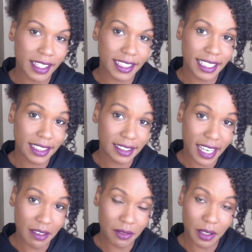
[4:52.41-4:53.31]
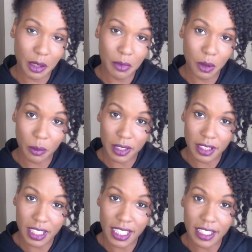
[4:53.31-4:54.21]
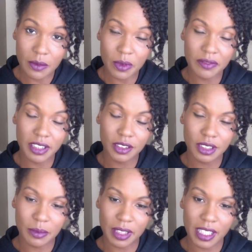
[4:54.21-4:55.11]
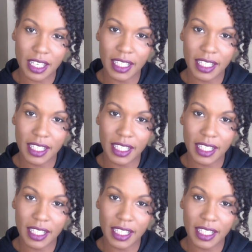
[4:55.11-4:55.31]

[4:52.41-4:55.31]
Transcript: And in that very moment, he revealed to me